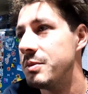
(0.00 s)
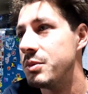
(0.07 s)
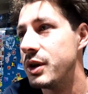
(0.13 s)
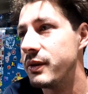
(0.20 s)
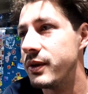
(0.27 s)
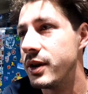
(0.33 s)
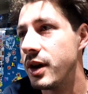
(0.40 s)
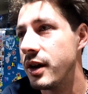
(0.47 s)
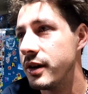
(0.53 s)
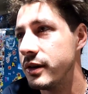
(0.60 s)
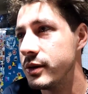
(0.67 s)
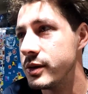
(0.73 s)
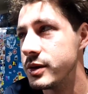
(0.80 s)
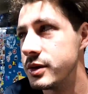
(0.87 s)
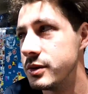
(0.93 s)
But if you're not
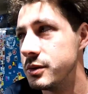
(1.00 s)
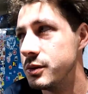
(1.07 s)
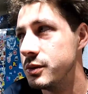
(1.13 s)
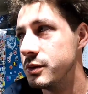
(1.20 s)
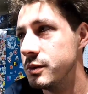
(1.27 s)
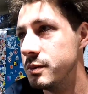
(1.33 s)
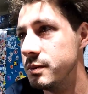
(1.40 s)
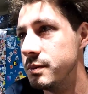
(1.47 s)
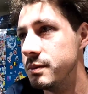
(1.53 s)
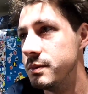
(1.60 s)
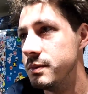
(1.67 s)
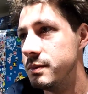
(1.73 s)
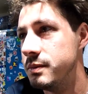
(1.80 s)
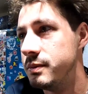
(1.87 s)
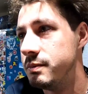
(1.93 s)
used to
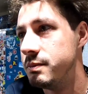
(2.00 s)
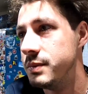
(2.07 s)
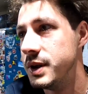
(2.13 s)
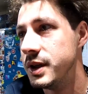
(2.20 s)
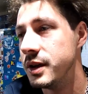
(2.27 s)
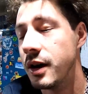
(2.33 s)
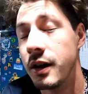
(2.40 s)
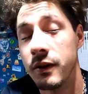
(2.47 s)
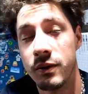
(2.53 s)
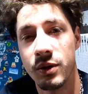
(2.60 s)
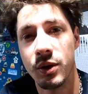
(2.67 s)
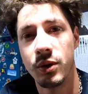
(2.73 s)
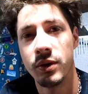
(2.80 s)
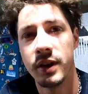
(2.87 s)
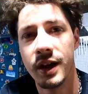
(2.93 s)
being
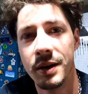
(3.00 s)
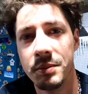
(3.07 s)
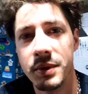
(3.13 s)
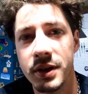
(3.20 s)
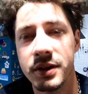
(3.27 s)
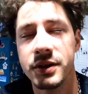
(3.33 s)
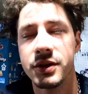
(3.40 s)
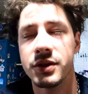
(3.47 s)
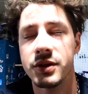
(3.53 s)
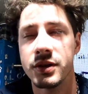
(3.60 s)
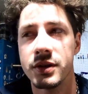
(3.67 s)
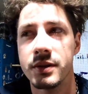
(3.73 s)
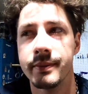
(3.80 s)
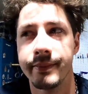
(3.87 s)
off-road that much,